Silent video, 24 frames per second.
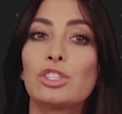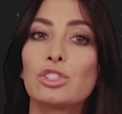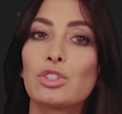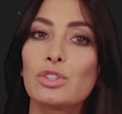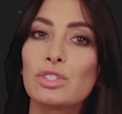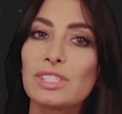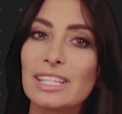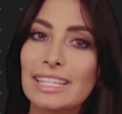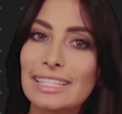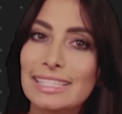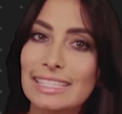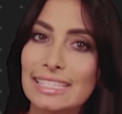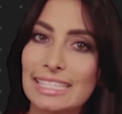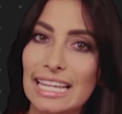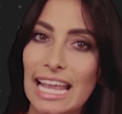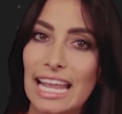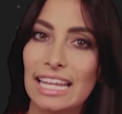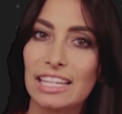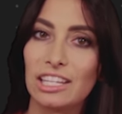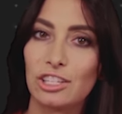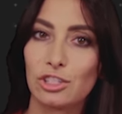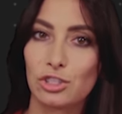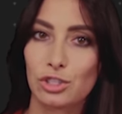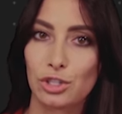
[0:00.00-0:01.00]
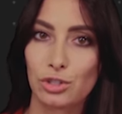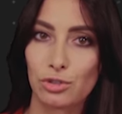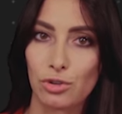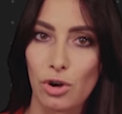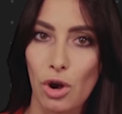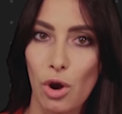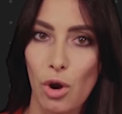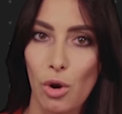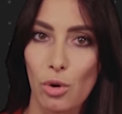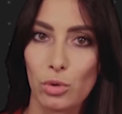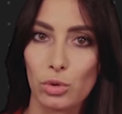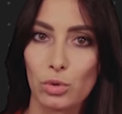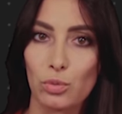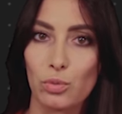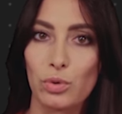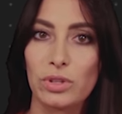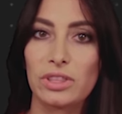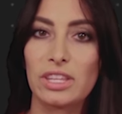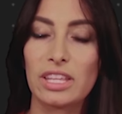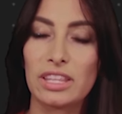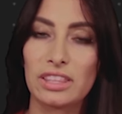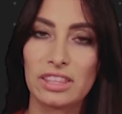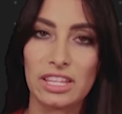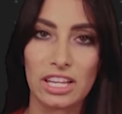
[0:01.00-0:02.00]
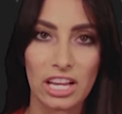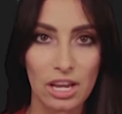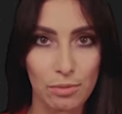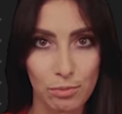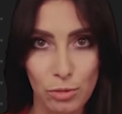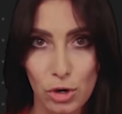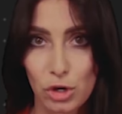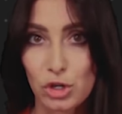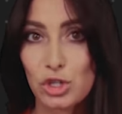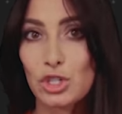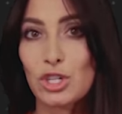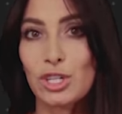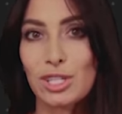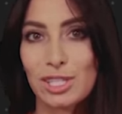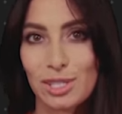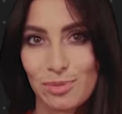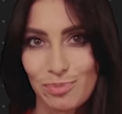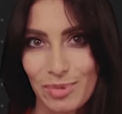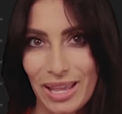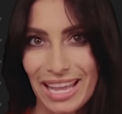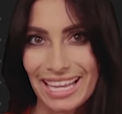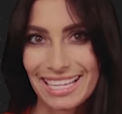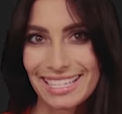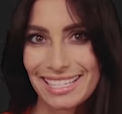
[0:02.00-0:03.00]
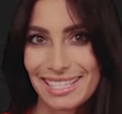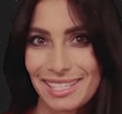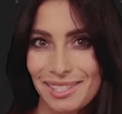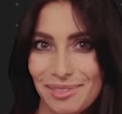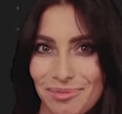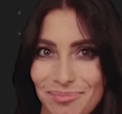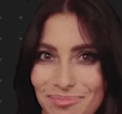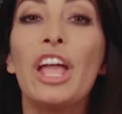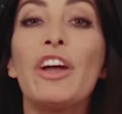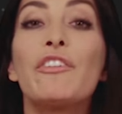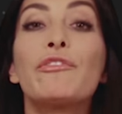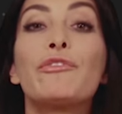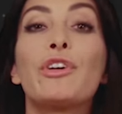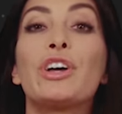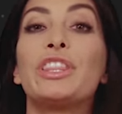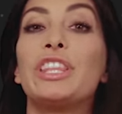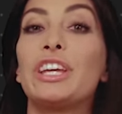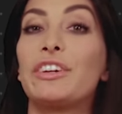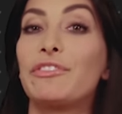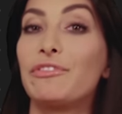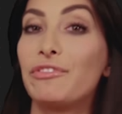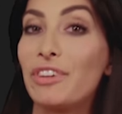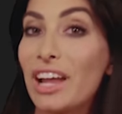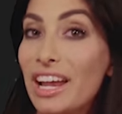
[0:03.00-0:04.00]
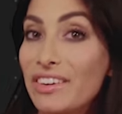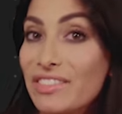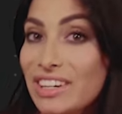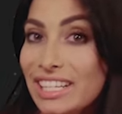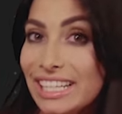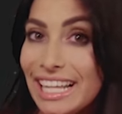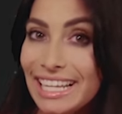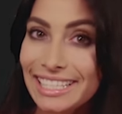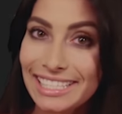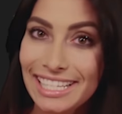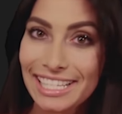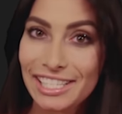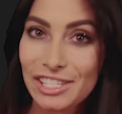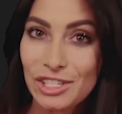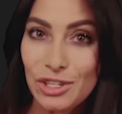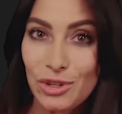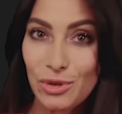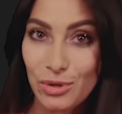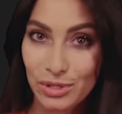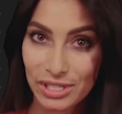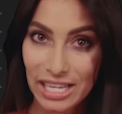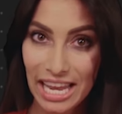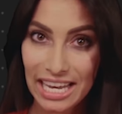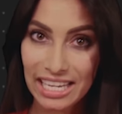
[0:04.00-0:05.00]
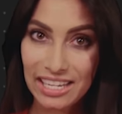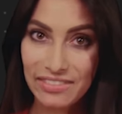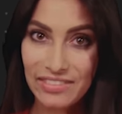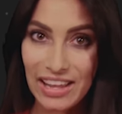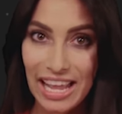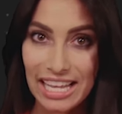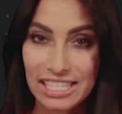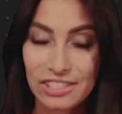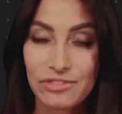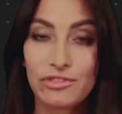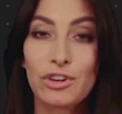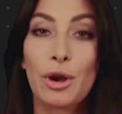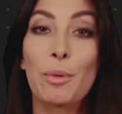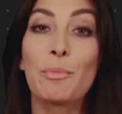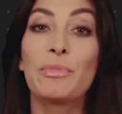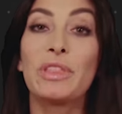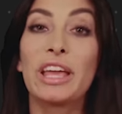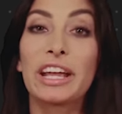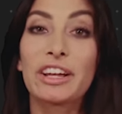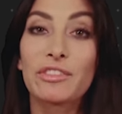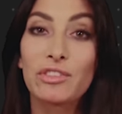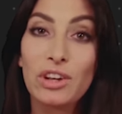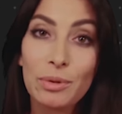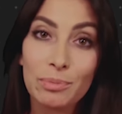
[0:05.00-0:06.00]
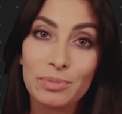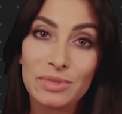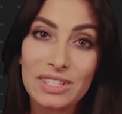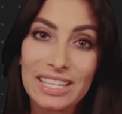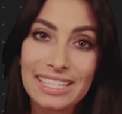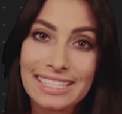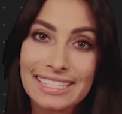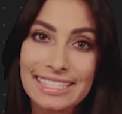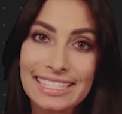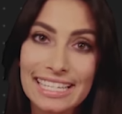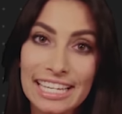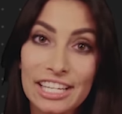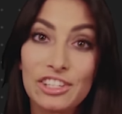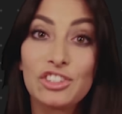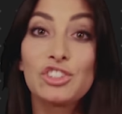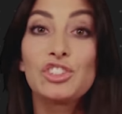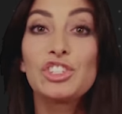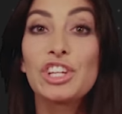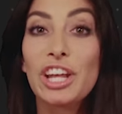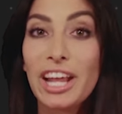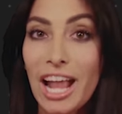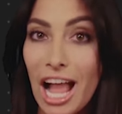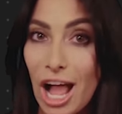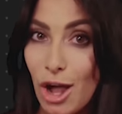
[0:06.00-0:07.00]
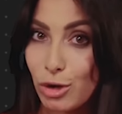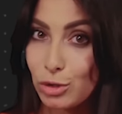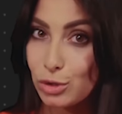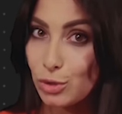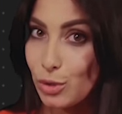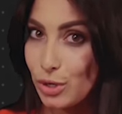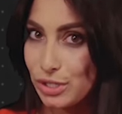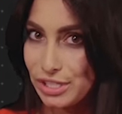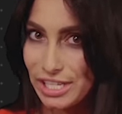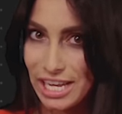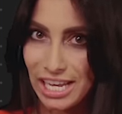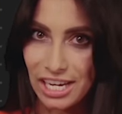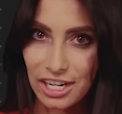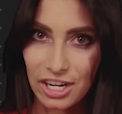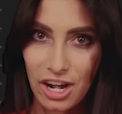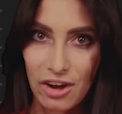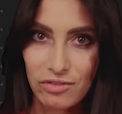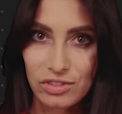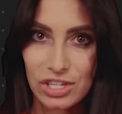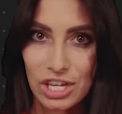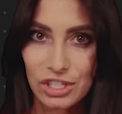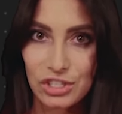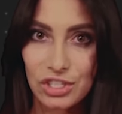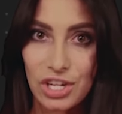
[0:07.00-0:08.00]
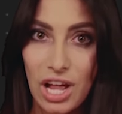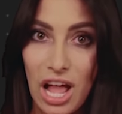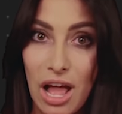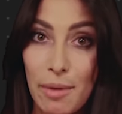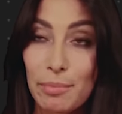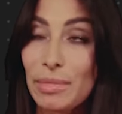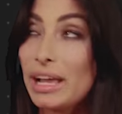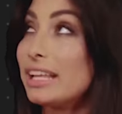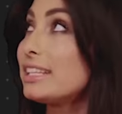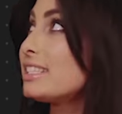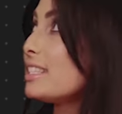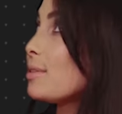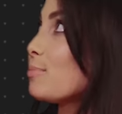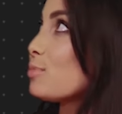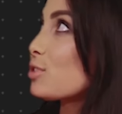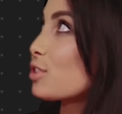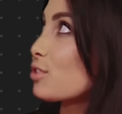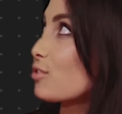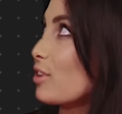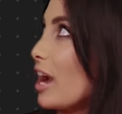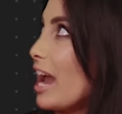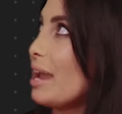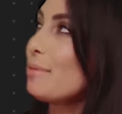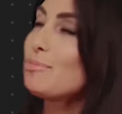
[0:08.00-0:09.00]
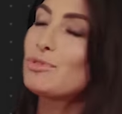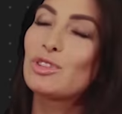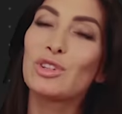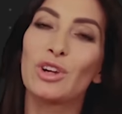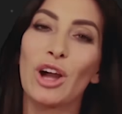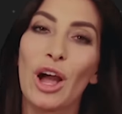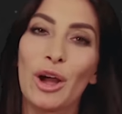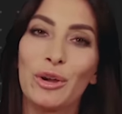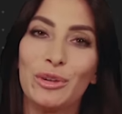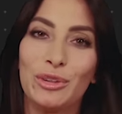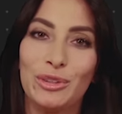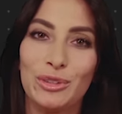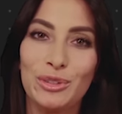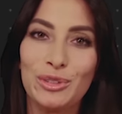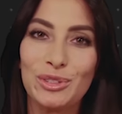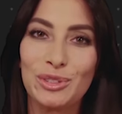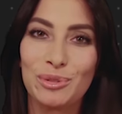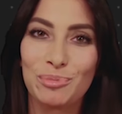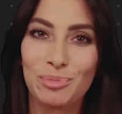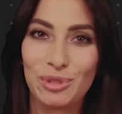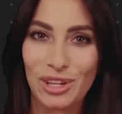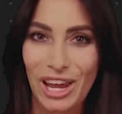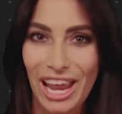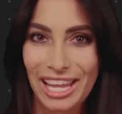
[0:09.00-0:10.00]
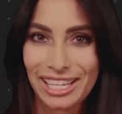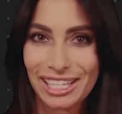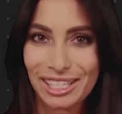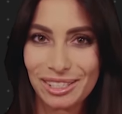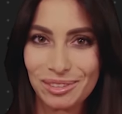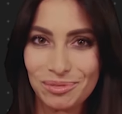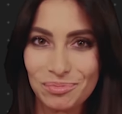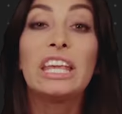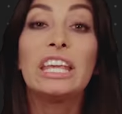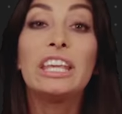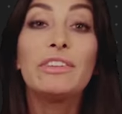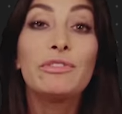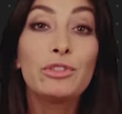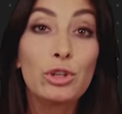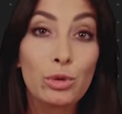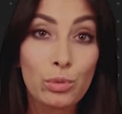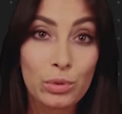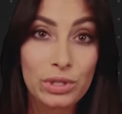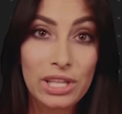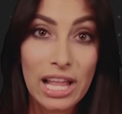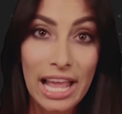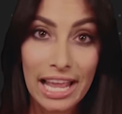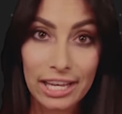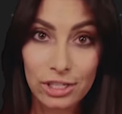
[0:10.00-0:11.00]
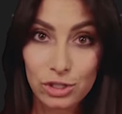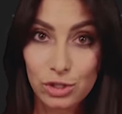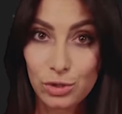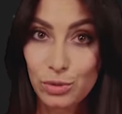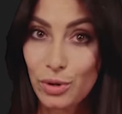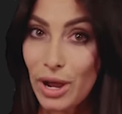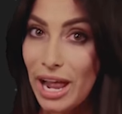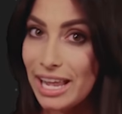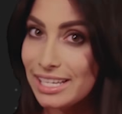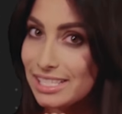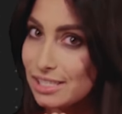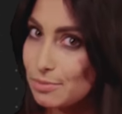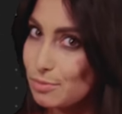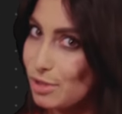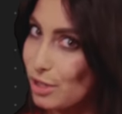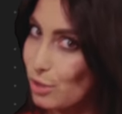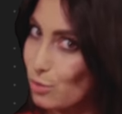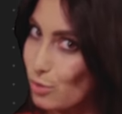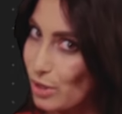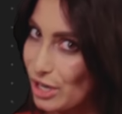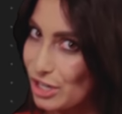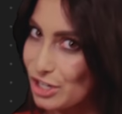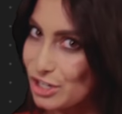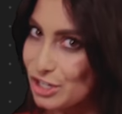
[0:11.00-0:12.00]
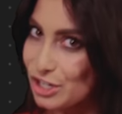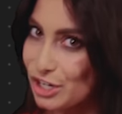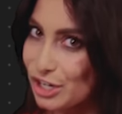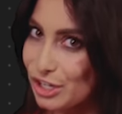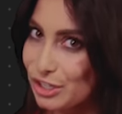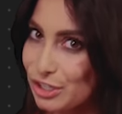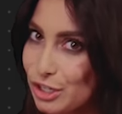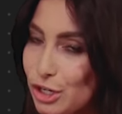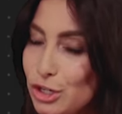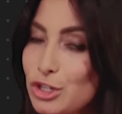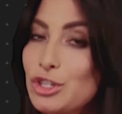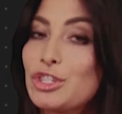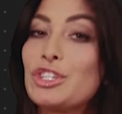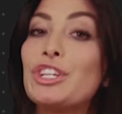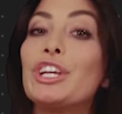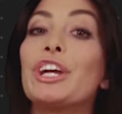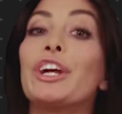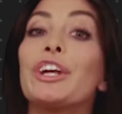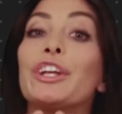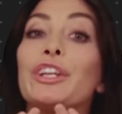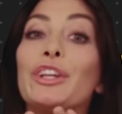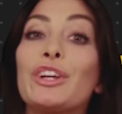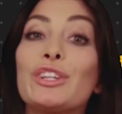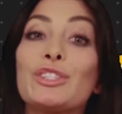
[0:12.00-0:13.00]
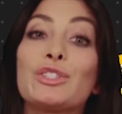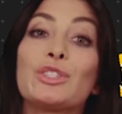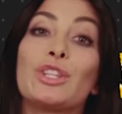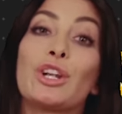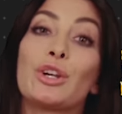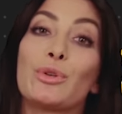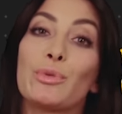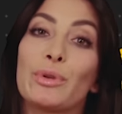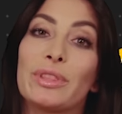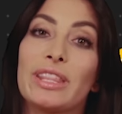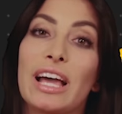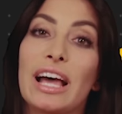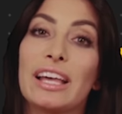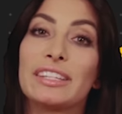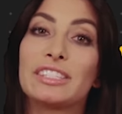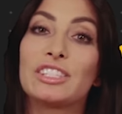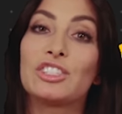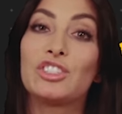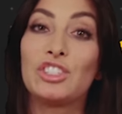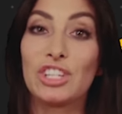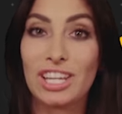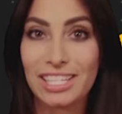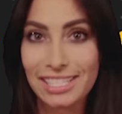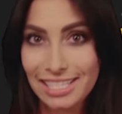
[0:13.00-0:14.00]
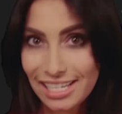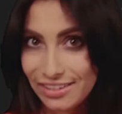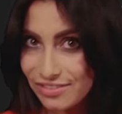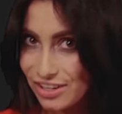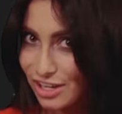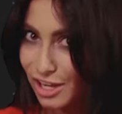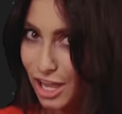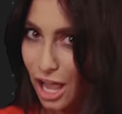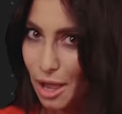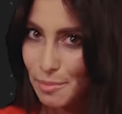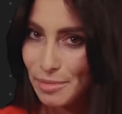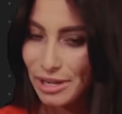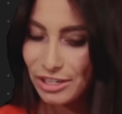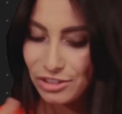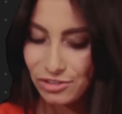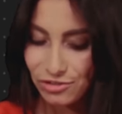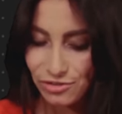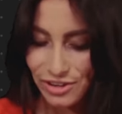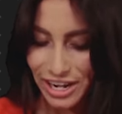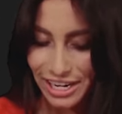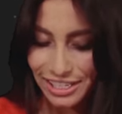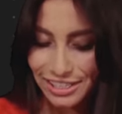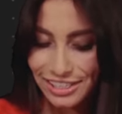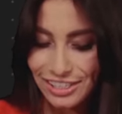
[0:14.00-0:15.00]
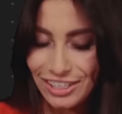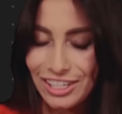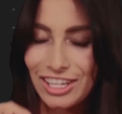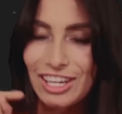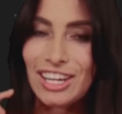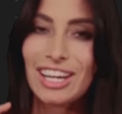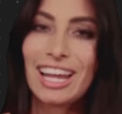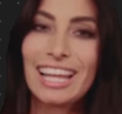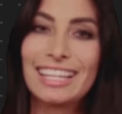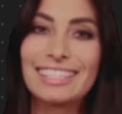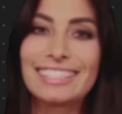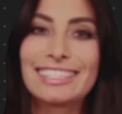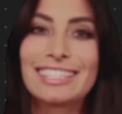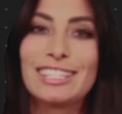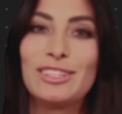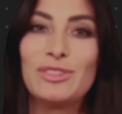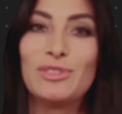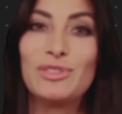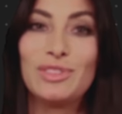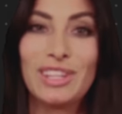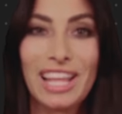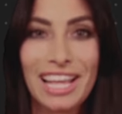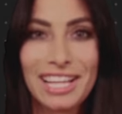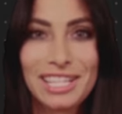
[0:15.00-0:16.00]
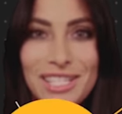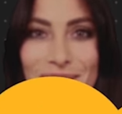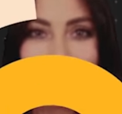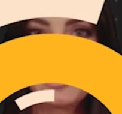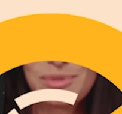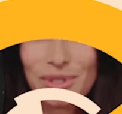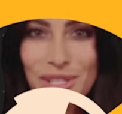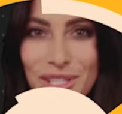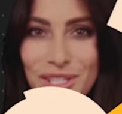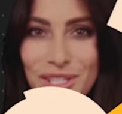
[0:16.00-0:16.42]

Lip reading: to sustain its growth within the commercial space. For the very latest news and events from the crypto scene, check out Cointelegraph.com and subscribe to our YouTube channel. If you would like to ask me a question or share your story with us, just leave a comment right here and see you next